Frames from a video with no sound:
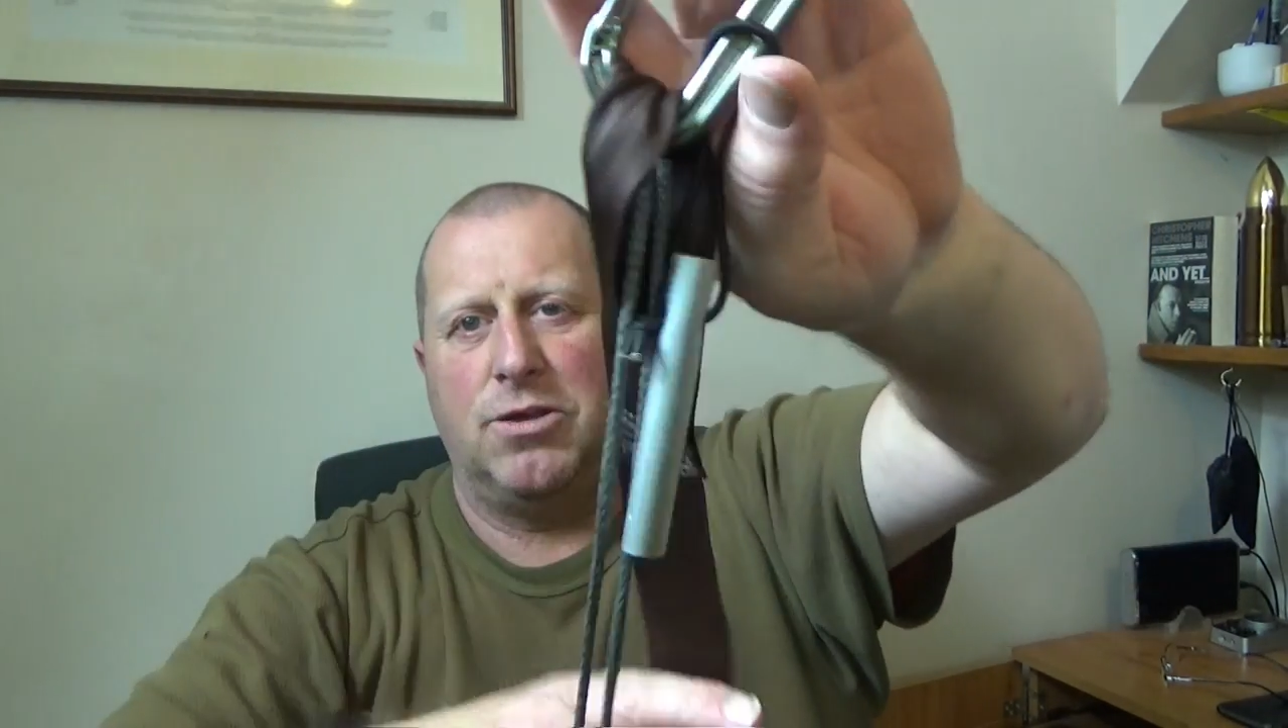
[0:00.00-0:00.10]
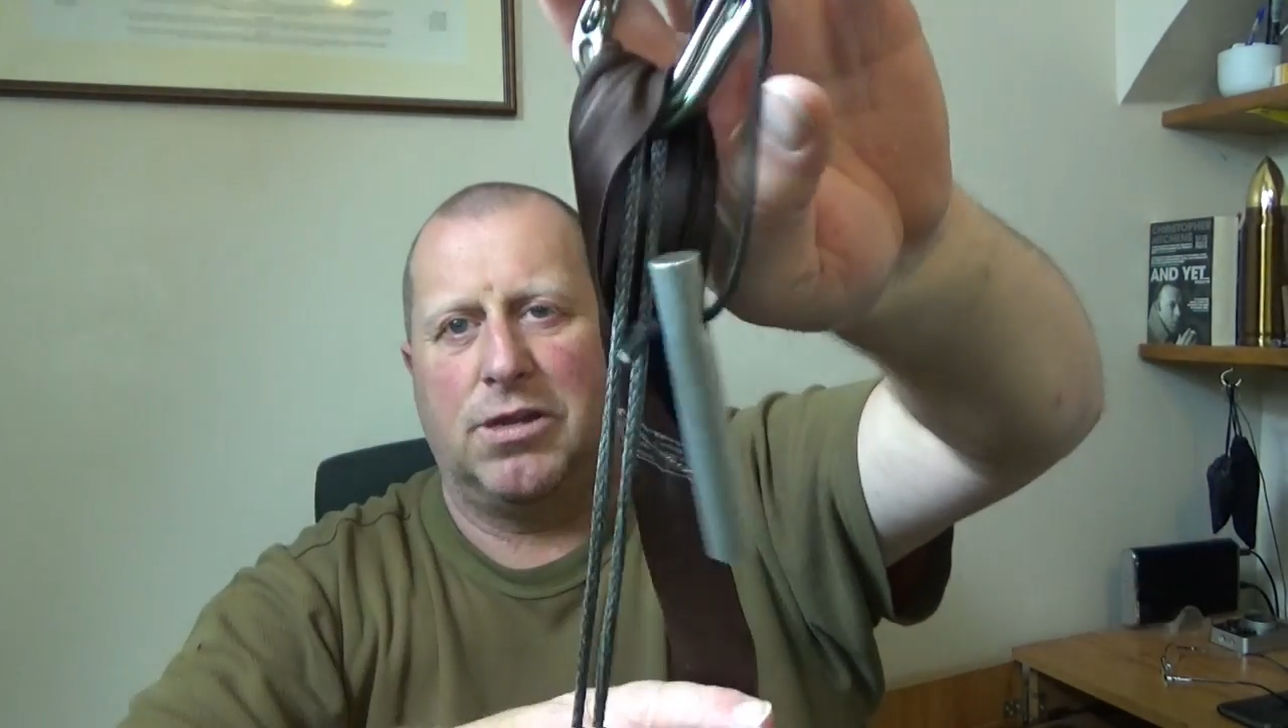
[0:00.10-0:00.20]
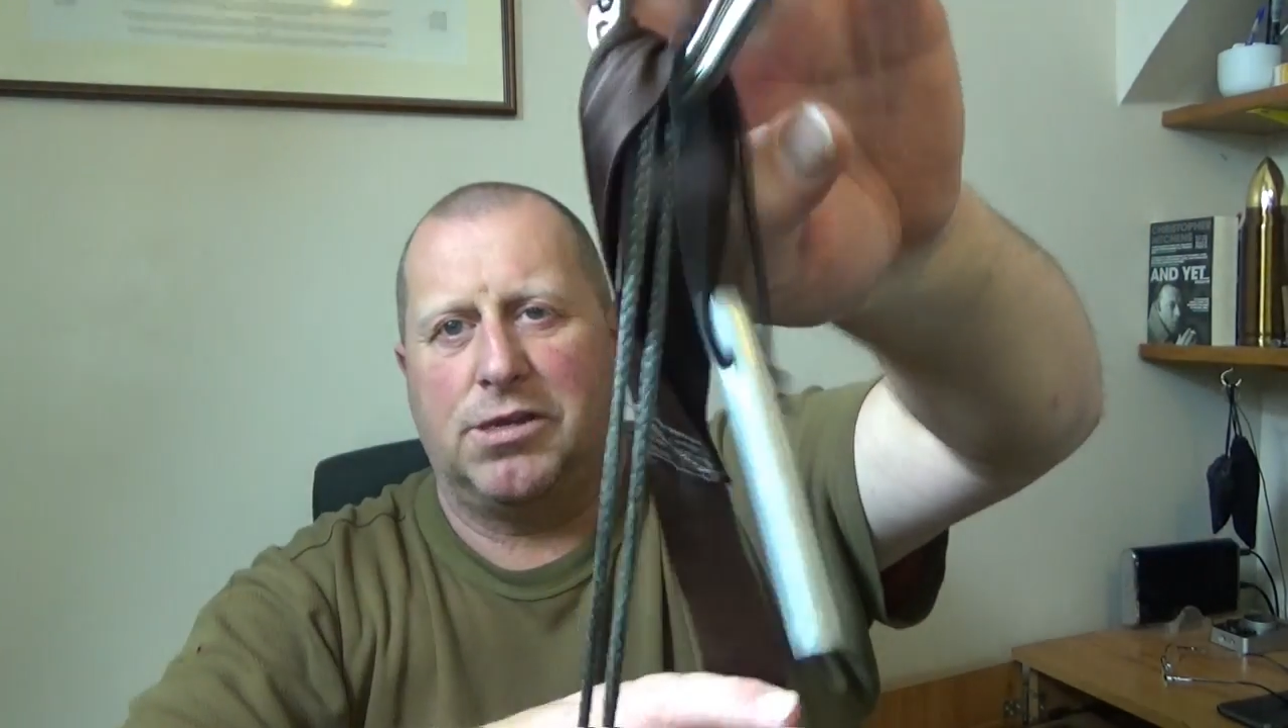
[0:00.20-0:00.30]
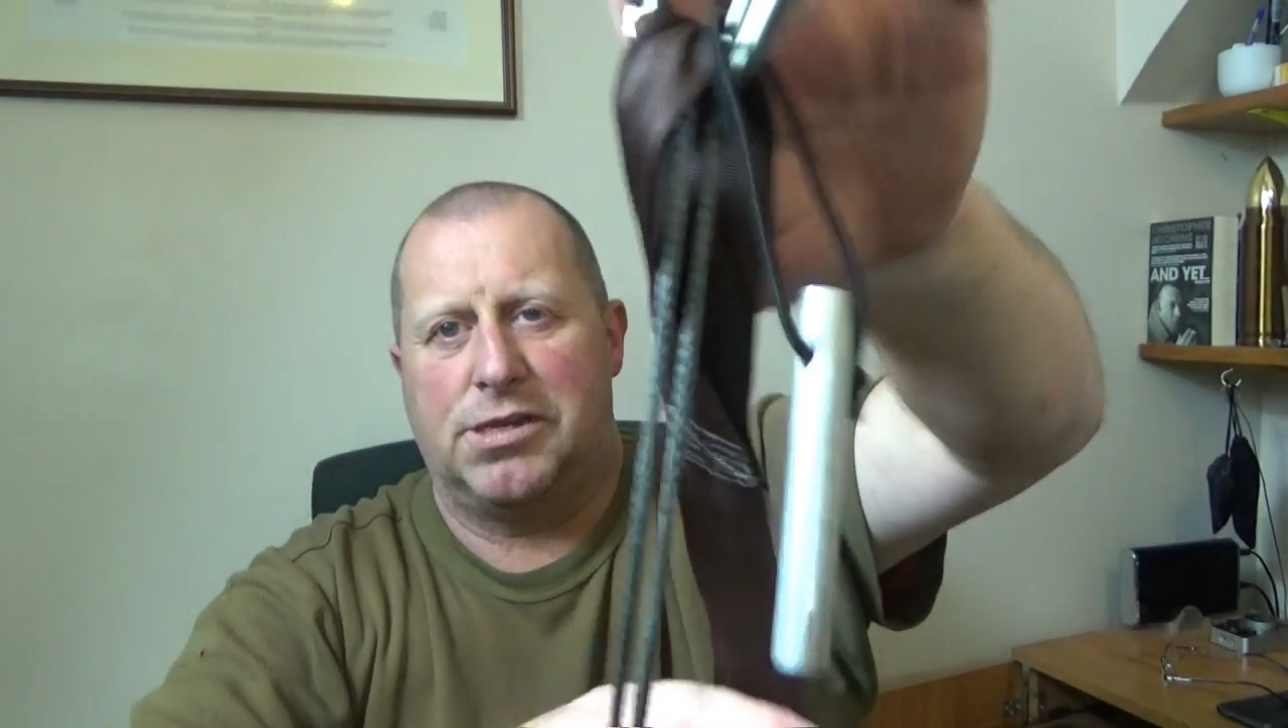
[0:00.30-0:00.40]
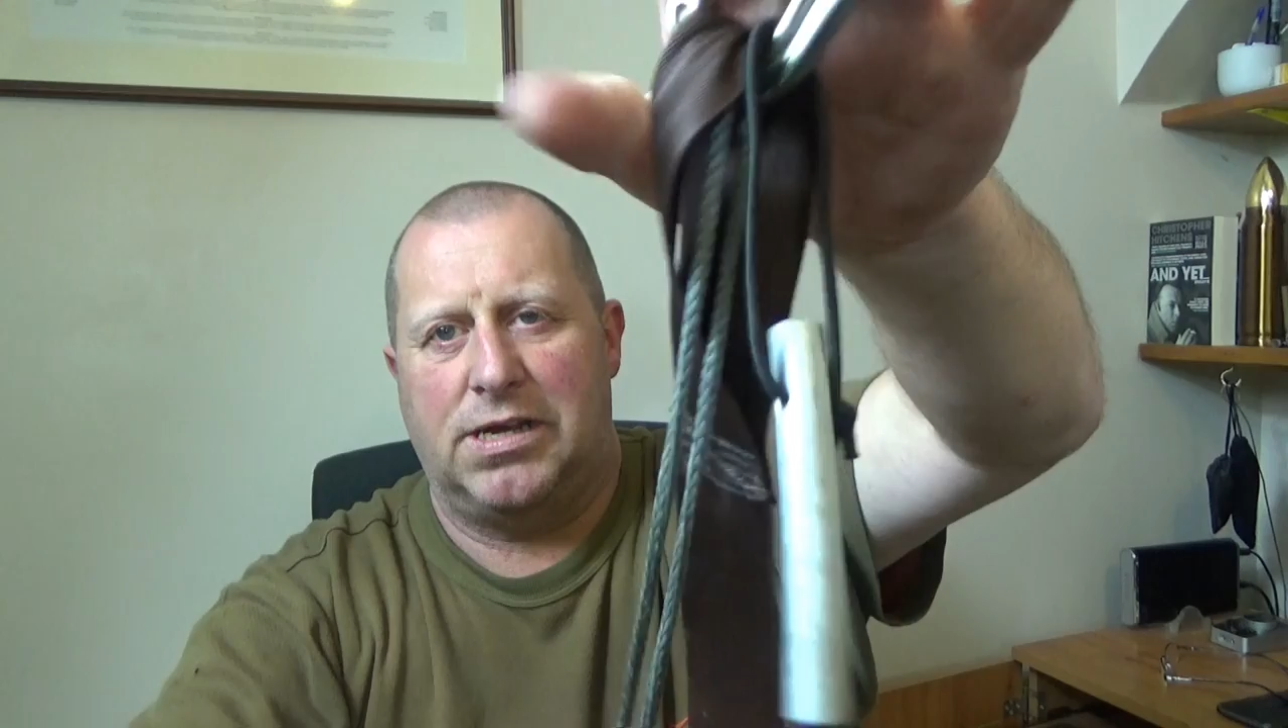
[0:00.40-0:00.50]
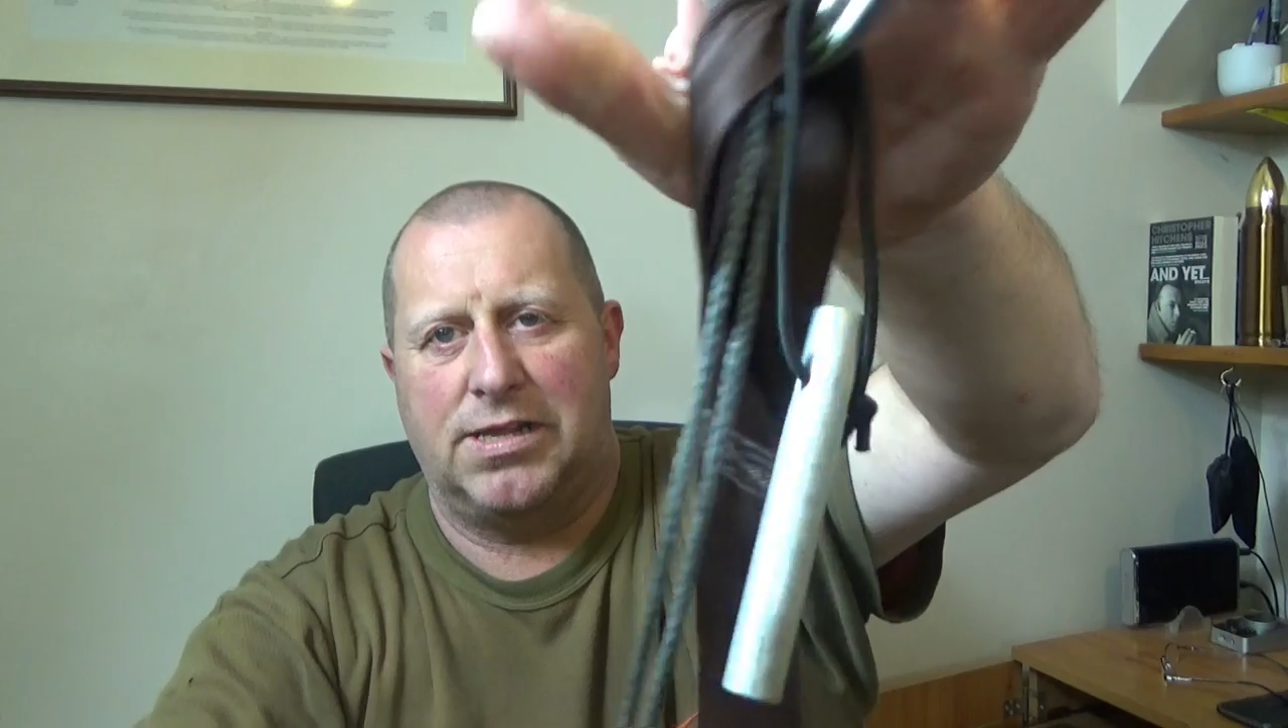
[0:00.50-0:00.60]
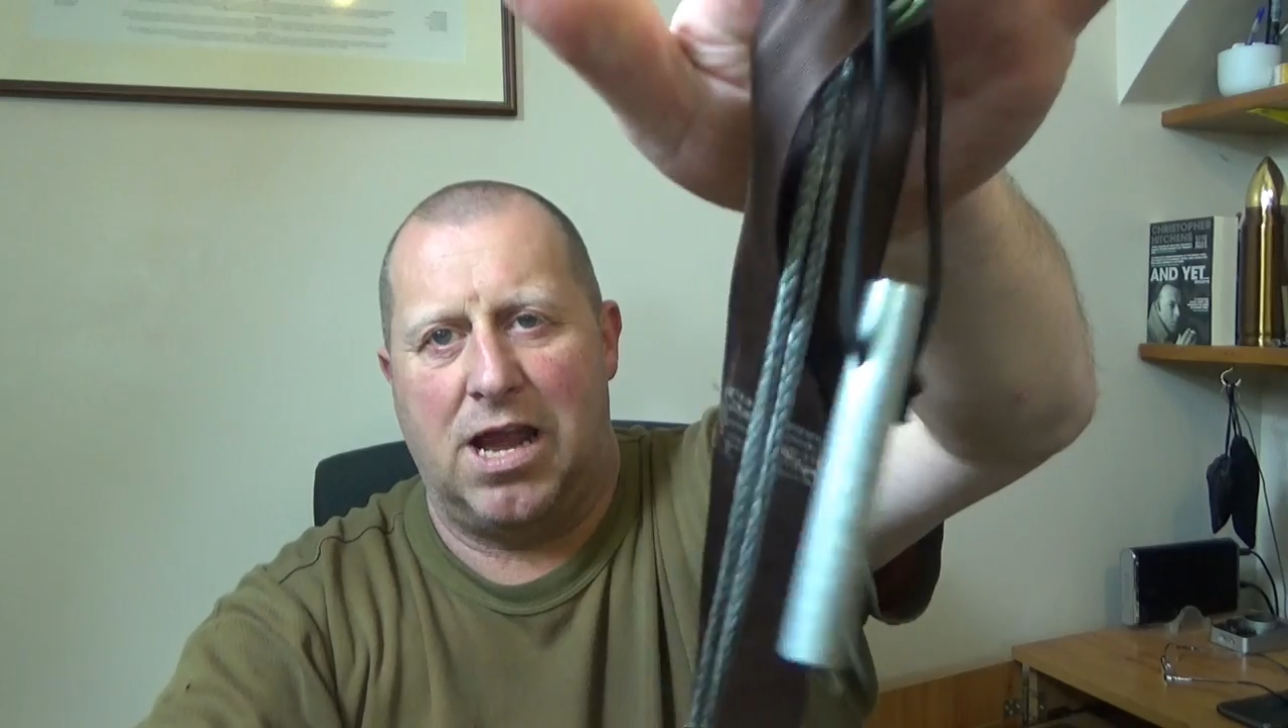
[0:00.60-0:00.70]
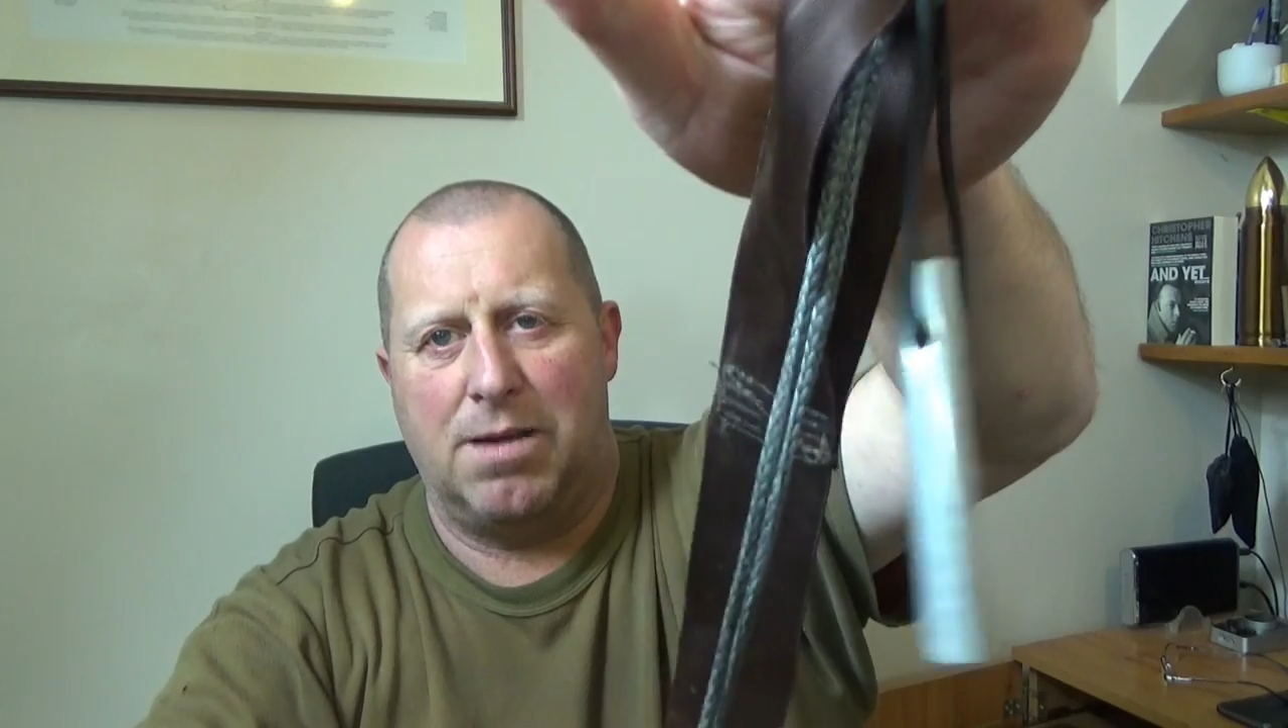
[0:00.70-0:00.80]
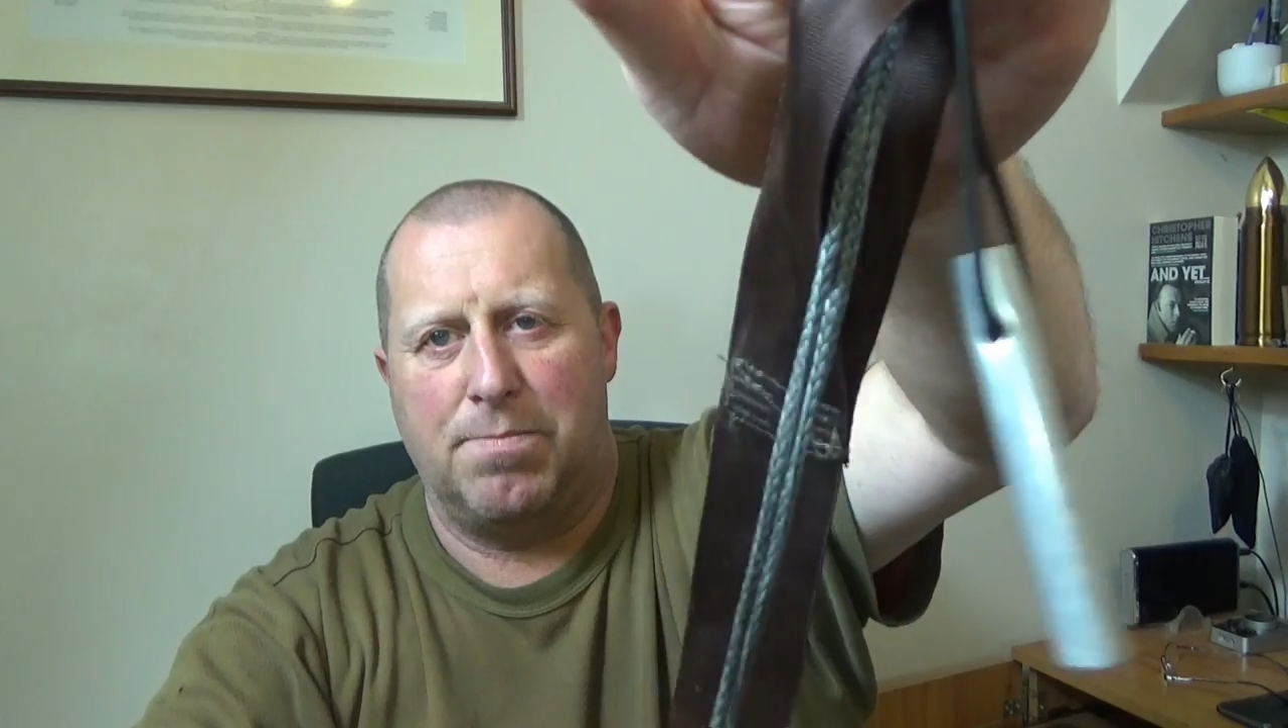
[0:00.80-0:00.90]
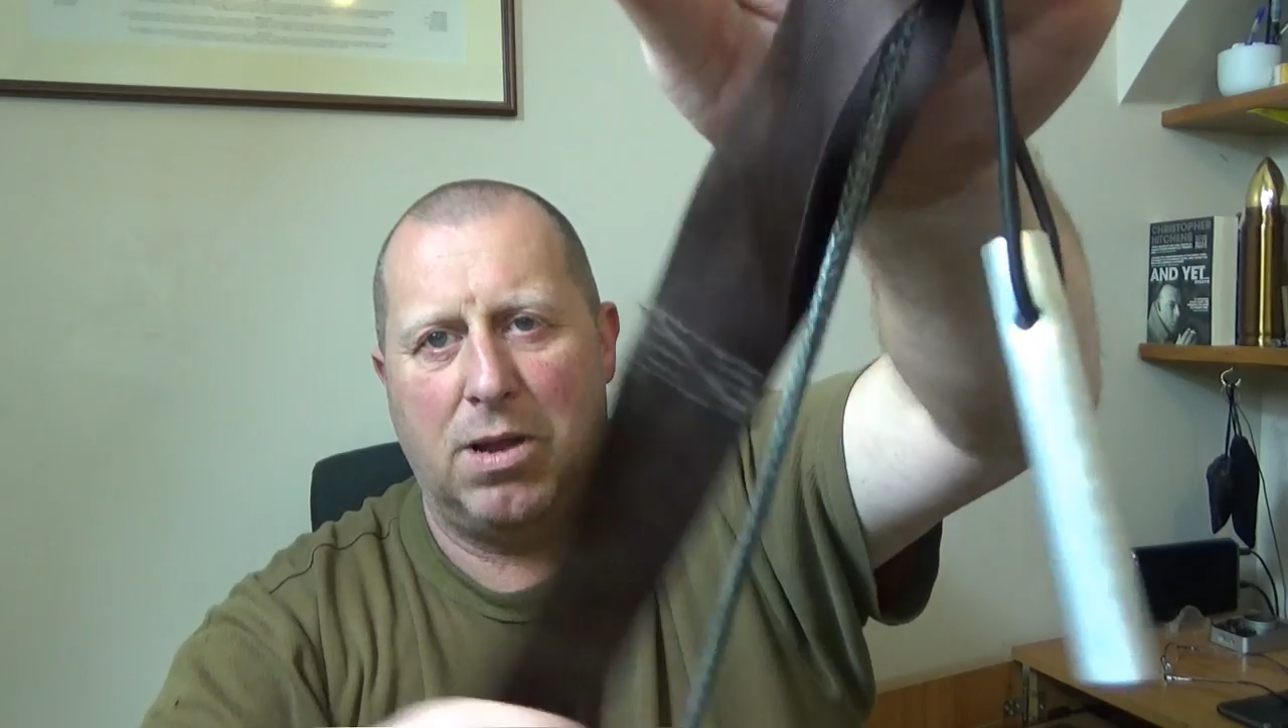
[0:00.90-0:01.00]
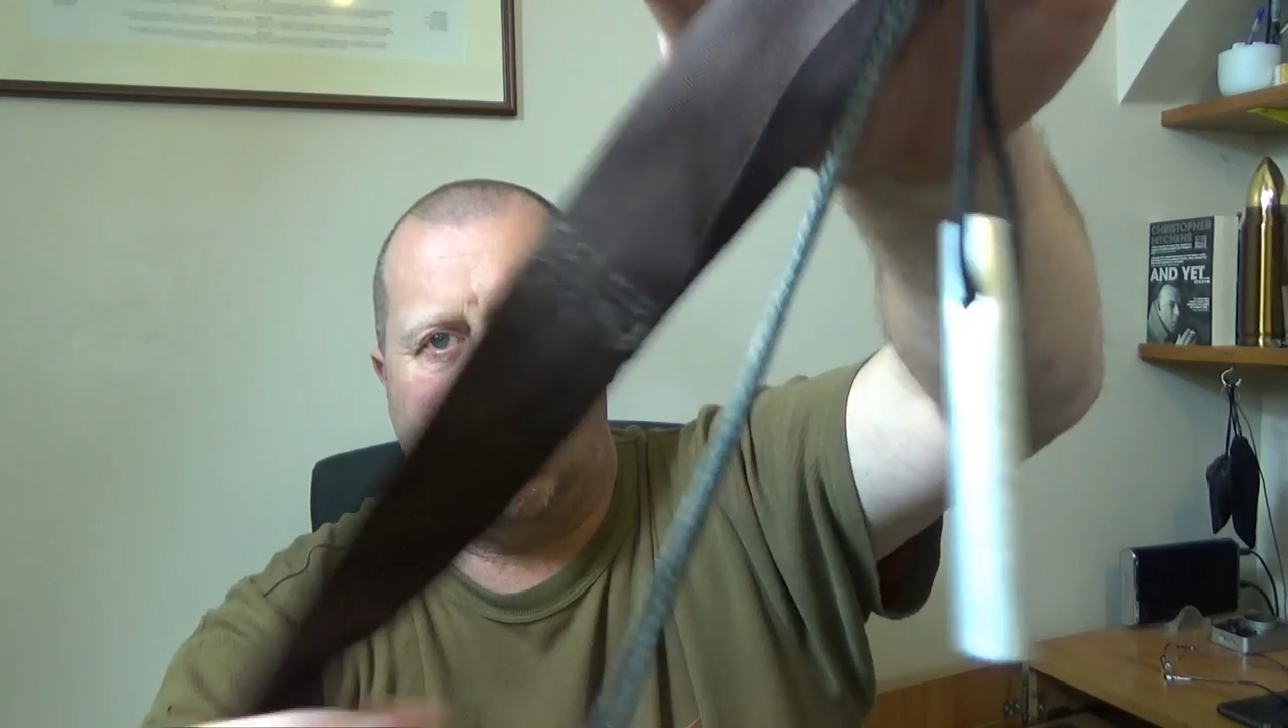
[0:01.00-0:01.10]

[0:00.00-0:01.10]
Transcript: can see there my